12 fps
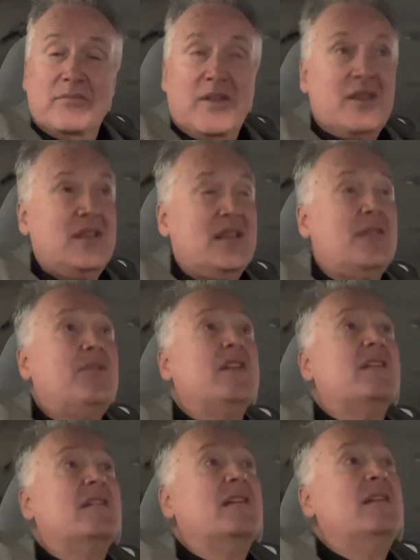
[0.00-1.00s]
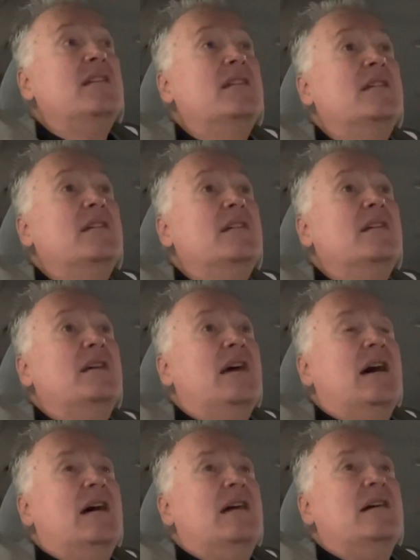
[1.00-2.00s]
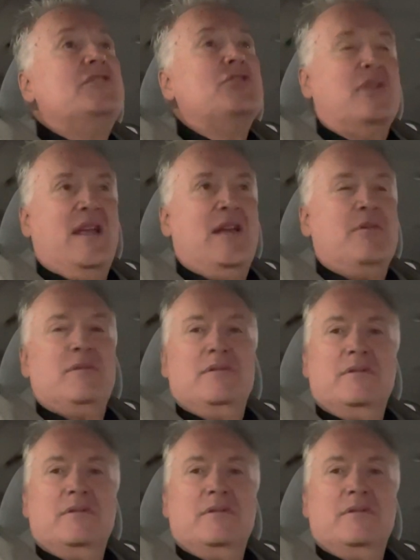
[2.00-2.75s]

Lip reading: I think that's fair to say. John Howard